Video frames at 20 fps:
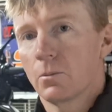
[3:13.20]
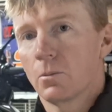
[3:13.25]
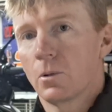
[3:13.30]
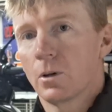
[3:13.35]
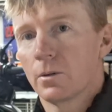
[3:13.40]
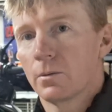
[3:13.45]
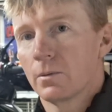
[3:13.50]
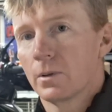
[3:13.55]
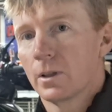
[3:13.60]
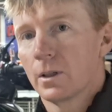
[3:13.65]

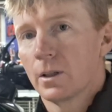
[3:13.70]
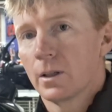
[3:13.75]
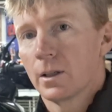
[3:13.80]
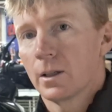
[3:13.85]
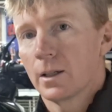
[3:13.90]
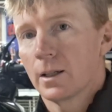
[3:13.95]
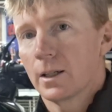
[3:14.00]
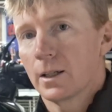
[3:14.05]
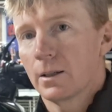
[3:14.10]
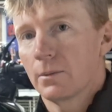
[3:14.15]

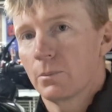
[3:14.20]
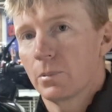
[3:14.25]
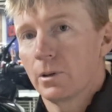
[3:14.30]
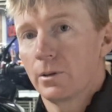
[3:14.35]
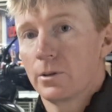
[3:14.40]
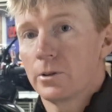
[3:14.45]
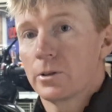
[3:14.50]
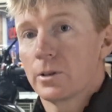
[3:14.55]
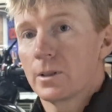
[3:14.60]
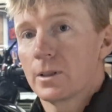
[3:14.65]
what
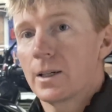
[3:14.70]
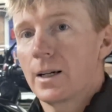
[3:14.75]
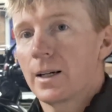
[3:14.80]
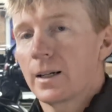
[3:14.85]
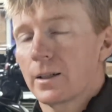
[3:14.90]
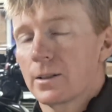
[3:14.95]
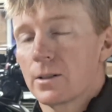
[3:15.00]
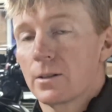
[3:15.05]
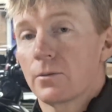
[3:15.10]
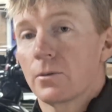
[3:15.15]
pollution
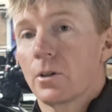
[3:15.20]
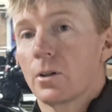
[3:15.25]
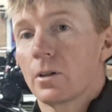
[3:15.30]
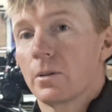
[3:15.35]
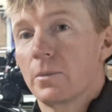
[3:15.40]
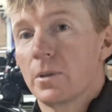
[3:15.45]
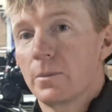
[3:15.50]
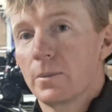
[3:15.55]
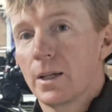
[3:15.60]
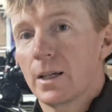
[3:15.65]
targets have got to
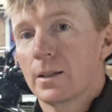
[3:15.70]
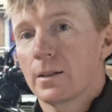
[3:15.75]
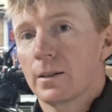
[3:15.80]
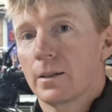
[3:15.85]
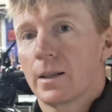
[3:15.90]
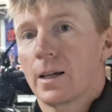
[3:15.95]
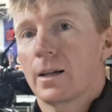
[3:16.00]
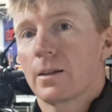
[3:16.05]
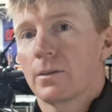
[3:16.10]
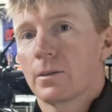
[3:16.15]
be met
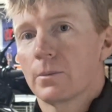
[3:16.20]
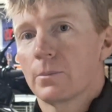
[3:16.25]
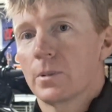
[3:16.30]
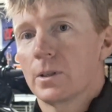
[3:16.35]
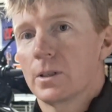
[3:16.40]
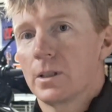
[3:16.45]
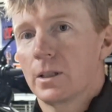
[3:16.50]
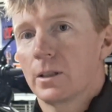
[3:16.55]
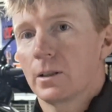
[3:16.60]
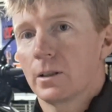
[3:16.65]
at that
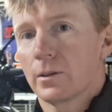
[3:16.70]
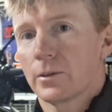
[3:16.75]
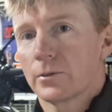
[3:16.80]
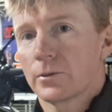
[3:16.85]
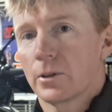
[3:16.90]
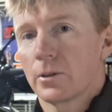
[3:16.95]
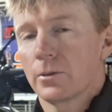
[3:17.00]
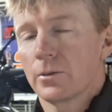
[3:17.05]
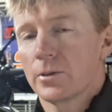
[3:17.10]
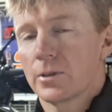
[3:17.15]
particular
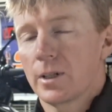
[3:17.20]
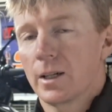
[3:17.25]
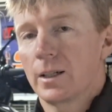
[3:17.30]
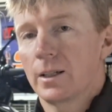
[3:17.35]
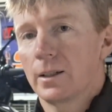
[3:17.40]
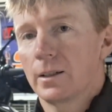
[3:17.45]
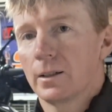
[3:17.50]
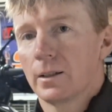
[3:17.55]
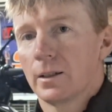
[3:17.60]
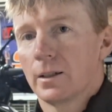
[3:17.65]
throttle
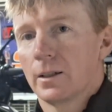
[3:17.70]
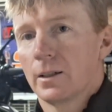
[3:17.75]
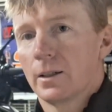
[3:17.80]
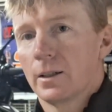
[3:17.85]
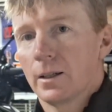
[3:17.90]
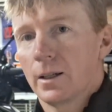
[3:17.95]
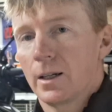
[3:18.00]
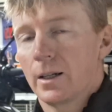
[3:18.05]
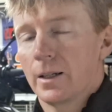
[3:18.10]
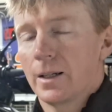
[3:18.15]
setting
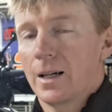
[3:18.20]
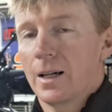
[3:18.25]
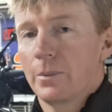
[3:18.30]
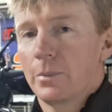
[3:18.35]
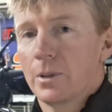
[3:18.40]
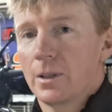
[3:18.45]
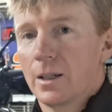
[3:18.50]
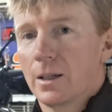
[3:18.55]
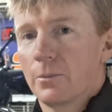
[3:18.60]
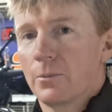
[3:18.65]
and
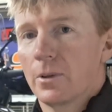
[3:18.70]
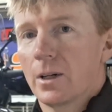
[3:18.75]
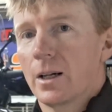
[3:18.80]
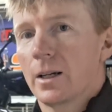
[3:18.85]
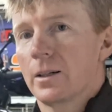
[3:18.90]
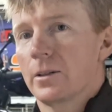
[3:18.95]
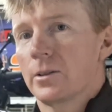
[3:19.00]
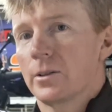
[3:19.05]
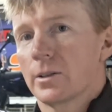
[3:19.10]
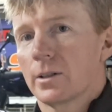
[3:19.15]
RPM
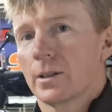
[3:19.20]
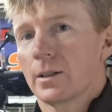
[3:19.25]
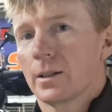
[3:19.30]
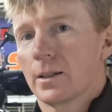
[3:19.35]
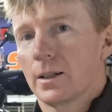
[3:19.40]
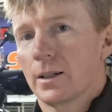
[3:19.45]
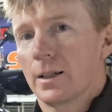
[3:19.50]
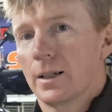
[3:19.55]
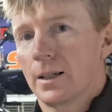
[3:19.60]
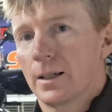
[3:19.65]
range.
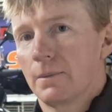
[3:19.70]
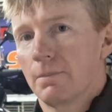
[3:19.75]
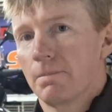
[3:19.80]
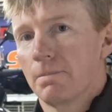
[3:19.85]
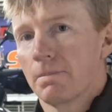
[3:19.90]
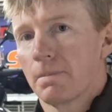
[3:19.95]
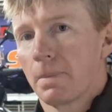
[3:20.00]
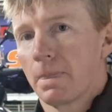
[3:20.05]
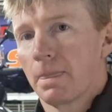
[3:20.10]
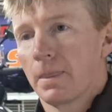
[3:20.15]

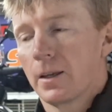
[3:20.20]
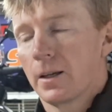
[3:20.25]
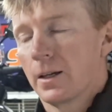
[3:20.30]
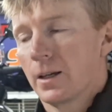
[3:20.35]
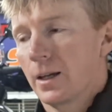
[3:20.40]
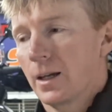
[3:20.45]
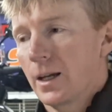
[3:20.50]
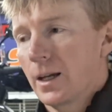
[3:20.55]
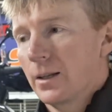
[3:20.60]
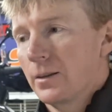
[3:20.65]

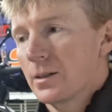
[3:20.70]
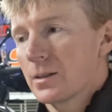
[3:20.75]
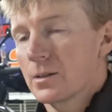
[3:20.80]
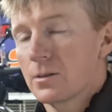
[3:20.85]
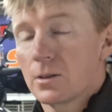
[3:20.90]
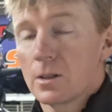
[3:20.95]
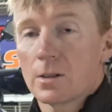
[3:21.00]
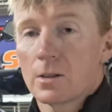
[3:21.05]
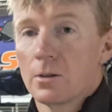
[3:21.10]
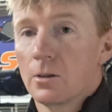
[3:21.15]
And there's
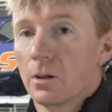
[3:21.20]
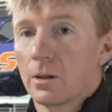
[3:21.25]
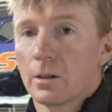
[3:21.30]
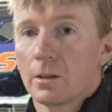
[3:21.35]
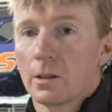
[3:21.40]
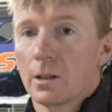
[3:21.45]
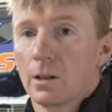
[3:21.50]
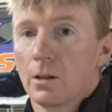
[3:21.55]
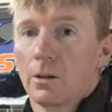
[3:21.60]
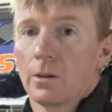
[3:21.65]
just not
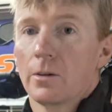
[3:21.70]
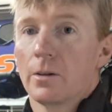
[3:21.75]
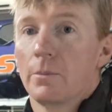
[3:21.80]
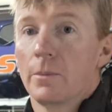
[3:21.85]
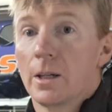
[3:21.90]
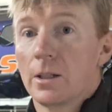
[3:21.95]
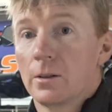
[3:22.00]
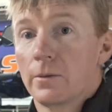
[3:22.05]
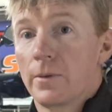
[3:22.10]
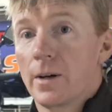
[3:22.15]
a lot the
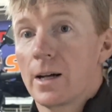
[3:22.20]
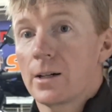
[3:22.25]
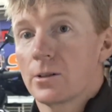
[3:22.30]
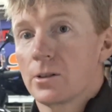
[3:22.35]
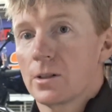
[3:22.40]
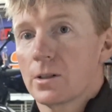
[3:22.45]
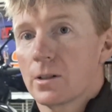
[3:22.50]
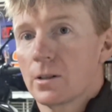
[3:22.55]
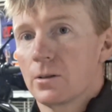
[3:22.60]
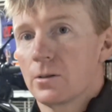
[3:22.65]

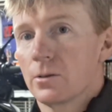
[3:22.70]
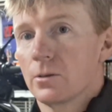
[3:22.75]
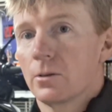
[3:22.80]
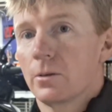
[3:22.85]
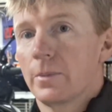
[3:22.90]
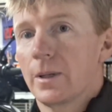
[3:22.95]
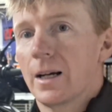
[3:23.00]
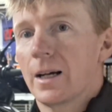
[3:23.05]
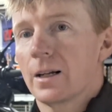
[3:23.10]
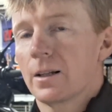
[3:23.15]
manufacturers can do
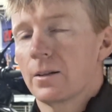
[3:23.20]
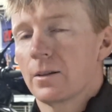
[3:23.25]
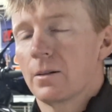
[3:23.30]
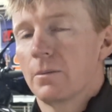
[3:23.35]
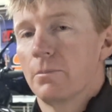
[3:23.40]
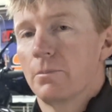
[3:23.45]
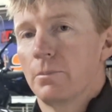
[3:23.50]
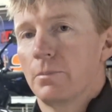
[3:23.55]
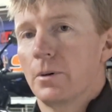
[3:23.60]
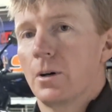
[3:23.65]
about it. The
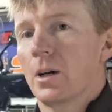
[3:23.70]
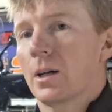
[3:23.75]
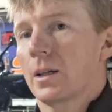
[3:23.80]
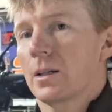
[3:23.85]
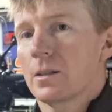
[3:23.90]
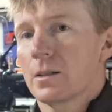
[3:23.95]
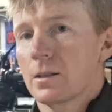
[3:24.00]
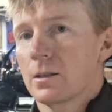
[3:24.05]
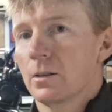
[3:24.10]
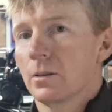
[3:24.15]
bike
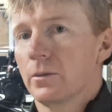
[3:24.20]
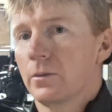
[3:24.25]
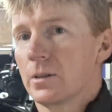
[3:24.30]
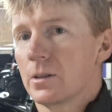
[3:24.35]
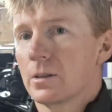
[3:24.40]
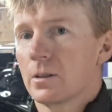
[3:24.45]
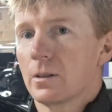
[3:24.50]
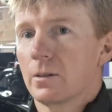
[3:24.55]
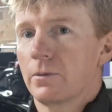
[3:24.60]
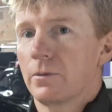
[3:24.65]
itself
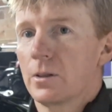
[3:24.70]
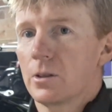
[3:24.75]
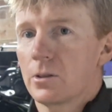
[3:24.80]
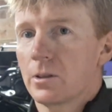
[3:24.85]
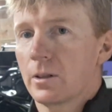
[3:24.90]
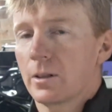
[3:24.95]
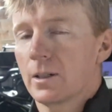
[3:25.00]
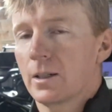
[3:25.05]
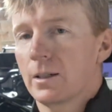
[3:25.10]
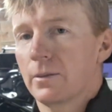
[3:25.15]
isn't
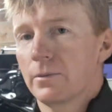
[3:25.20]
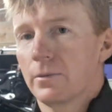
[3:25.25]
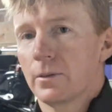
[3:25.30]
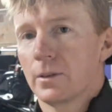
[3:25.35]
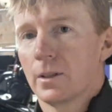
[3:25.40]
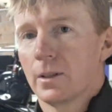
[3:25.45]
efficient enough.